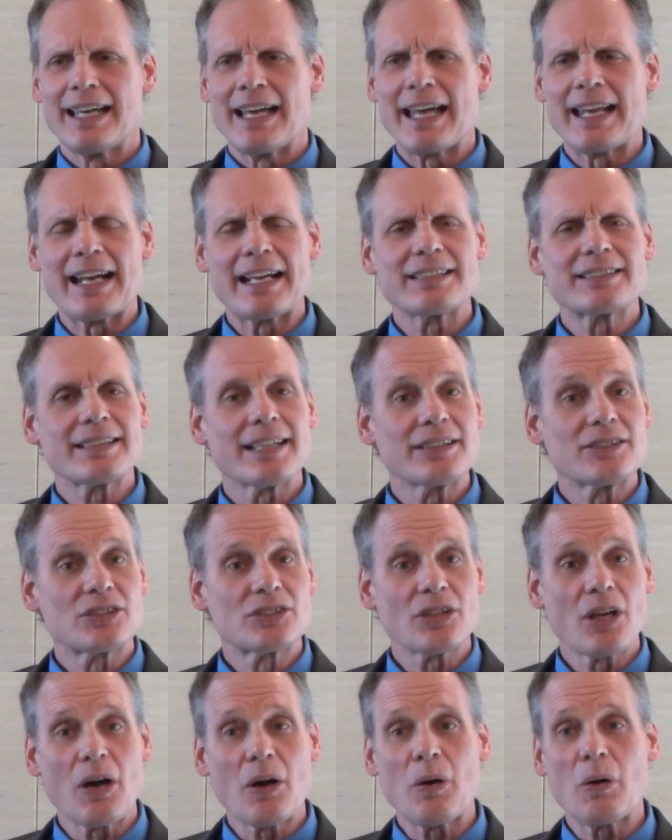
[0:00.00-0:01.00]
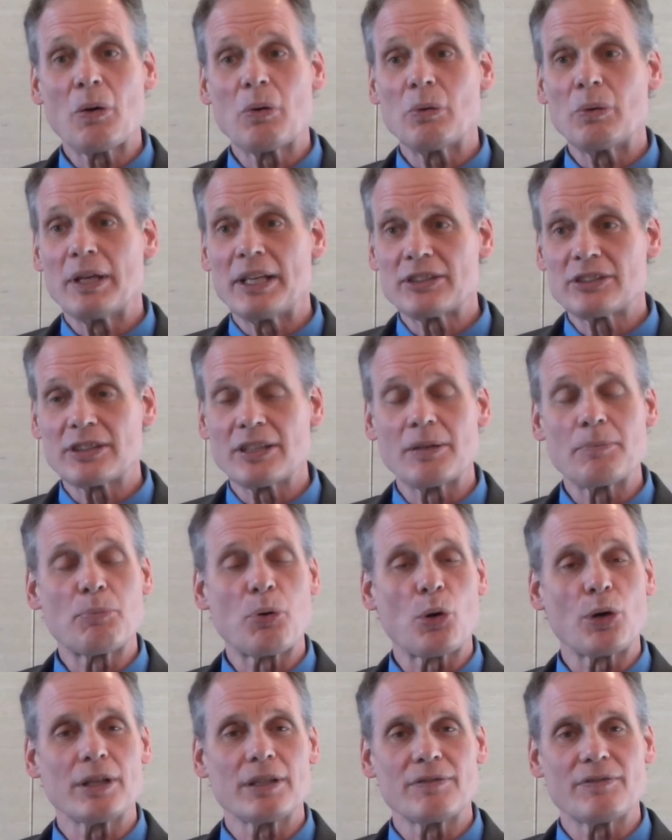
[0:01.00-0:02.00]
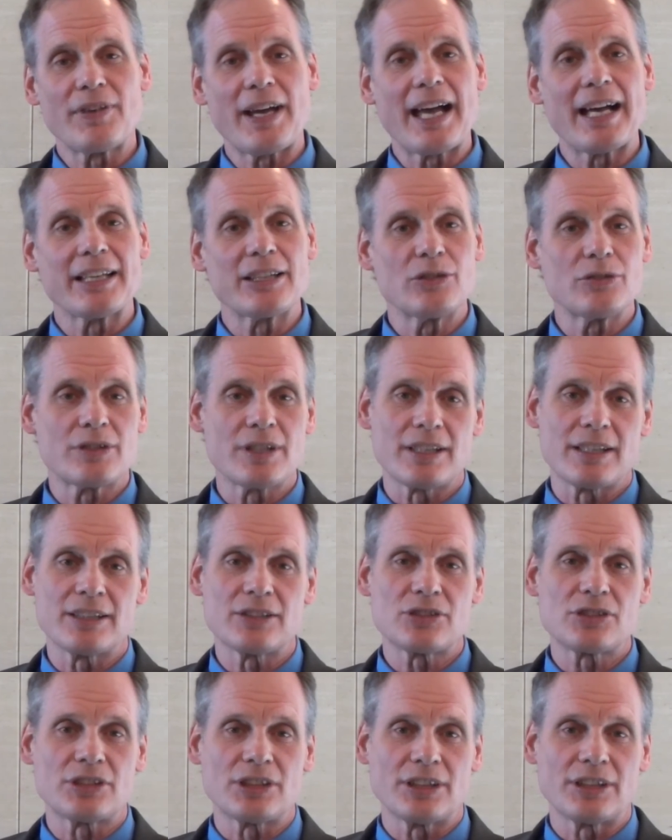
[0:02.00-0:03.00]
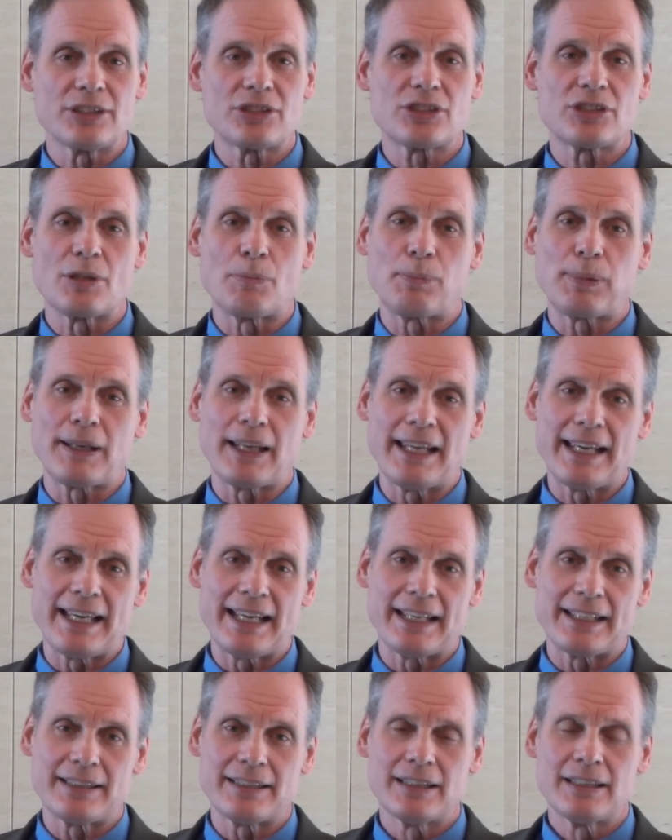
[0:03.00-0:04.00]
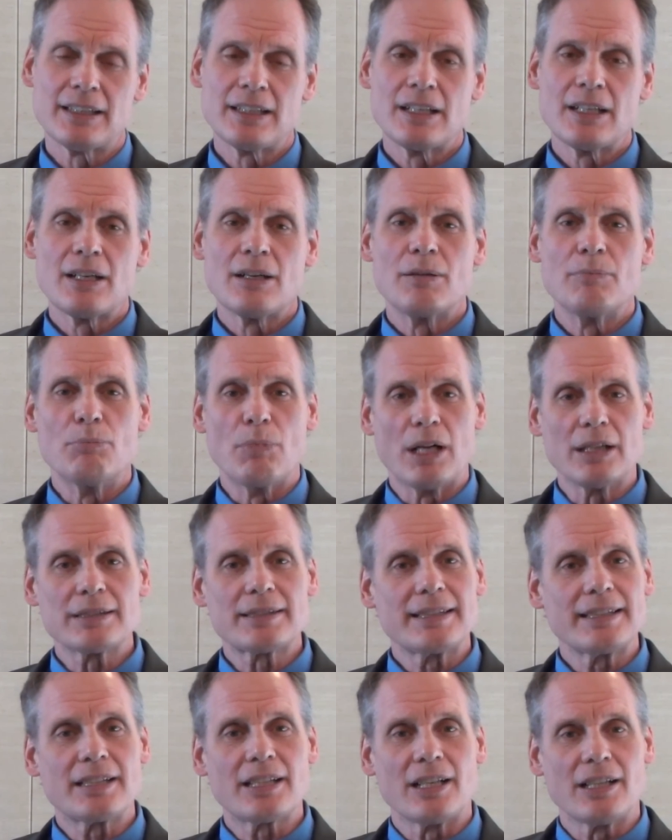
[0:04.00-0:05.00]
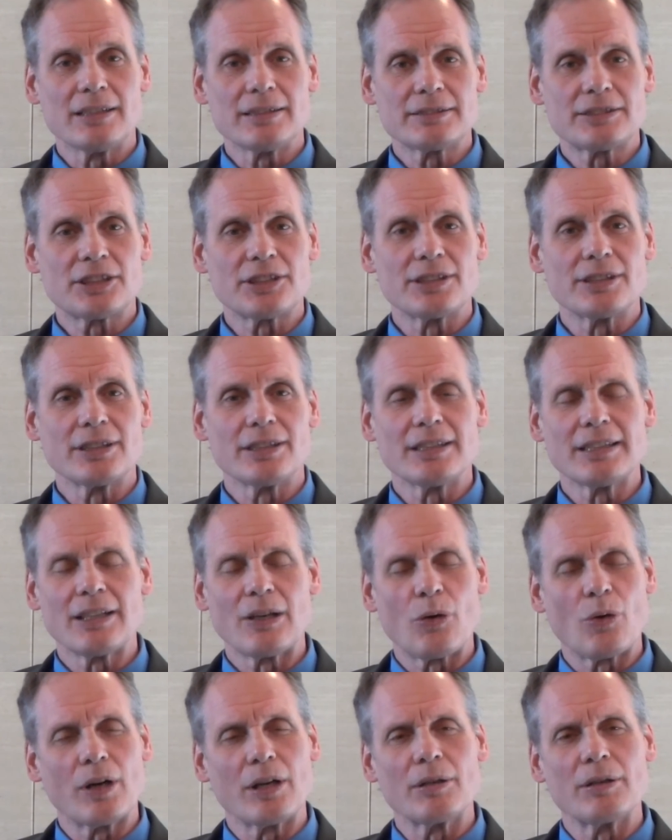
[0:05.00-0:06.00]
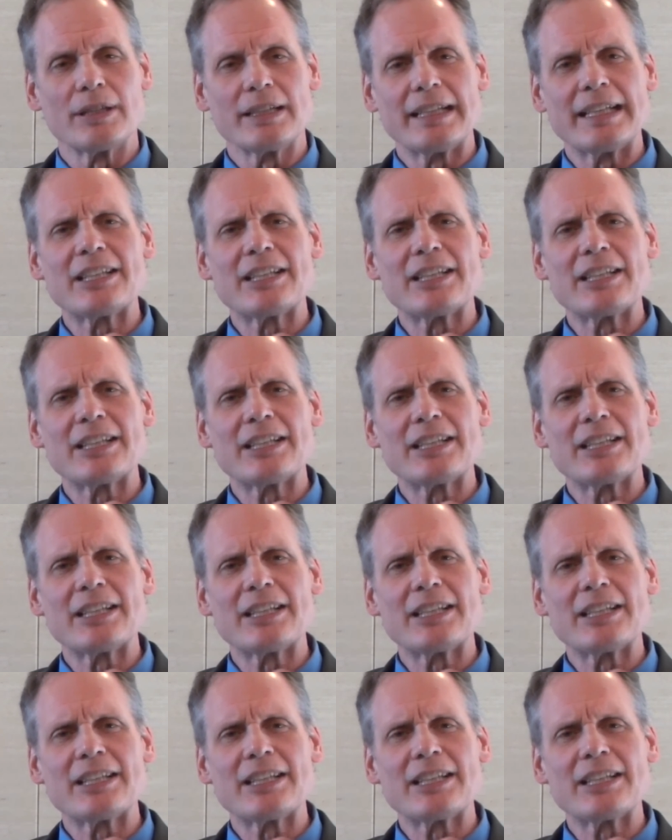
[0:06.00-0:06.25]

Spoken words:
And I said, "So it's an important value to this church to plan multicultural or